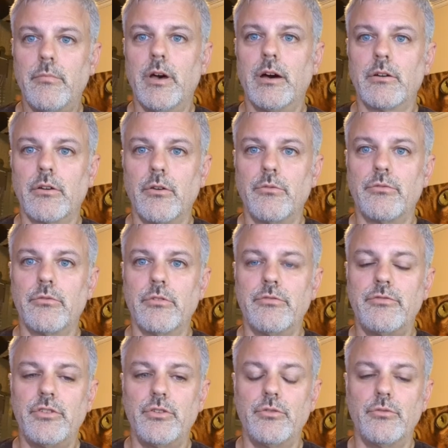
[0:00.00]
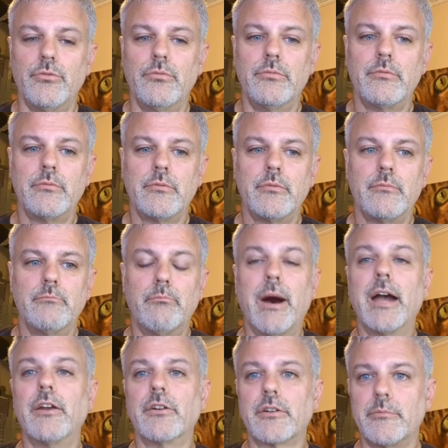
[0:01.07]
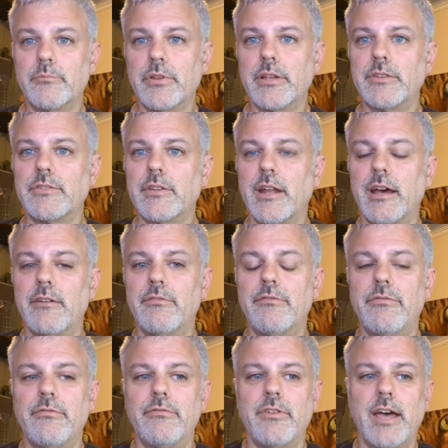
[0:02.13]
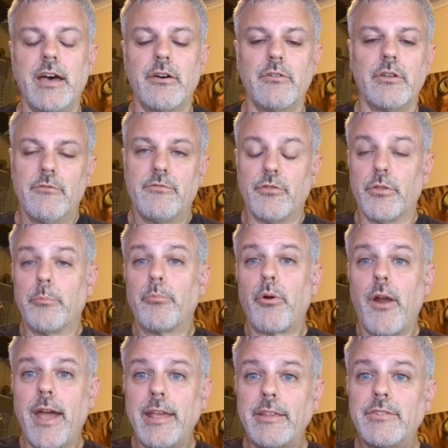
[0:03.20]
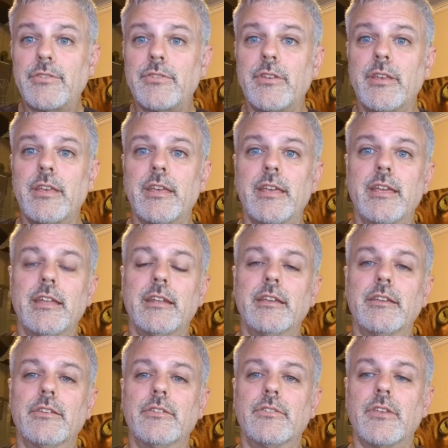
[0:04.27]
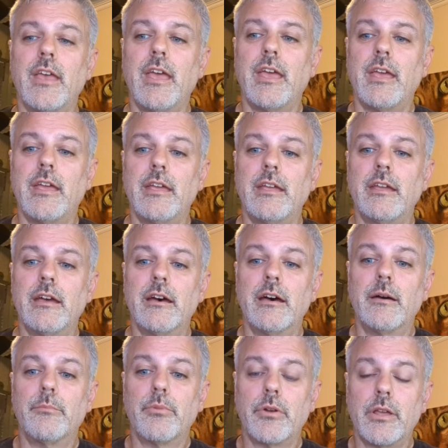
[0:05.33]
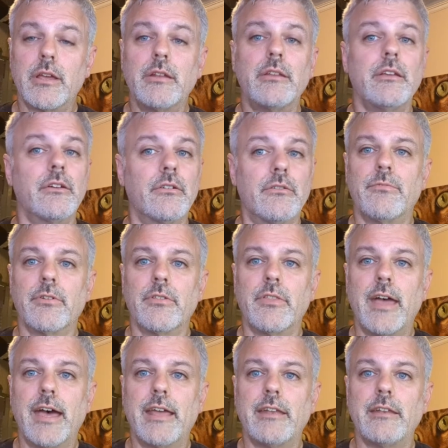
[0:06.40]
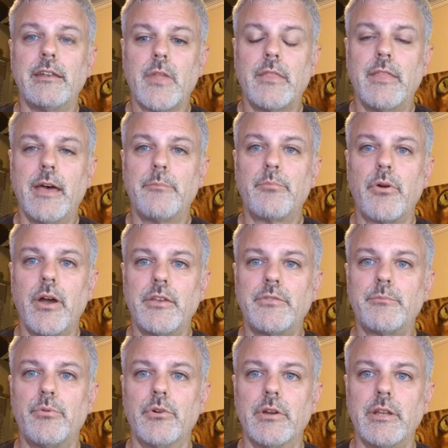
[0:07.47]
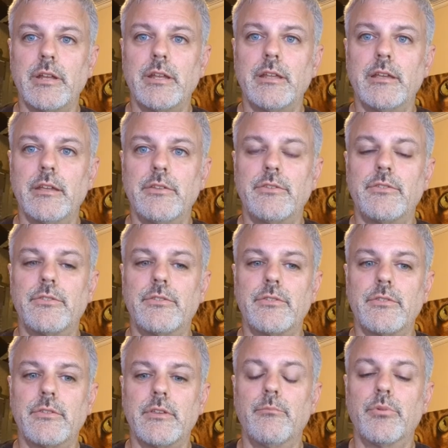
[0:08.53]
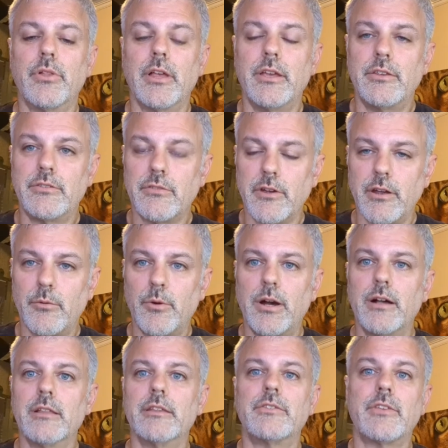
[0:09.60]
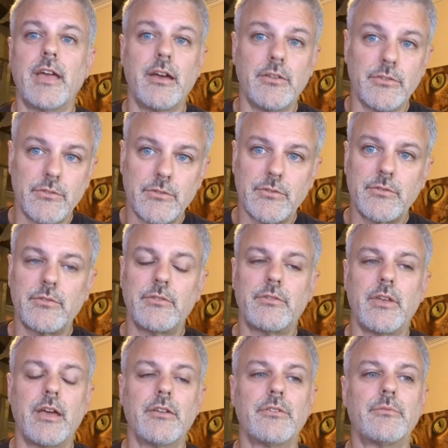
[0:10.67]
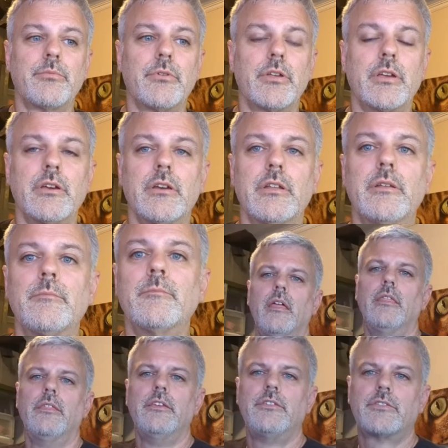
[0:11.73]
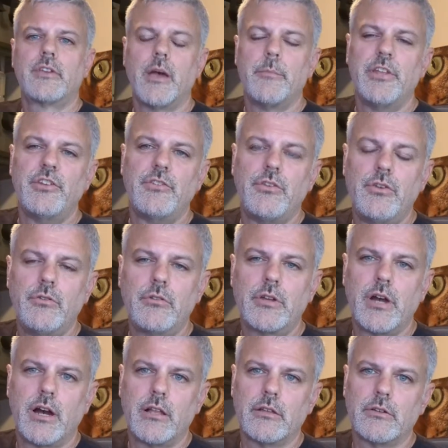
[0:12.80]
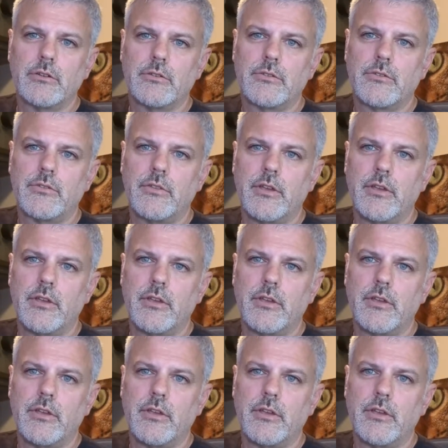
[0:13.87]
I'll go through a few minor complaints that I've found. For the price, it is a pretty good deal. For that price point, it plays very well. It sounds pretty good. These come in two colors.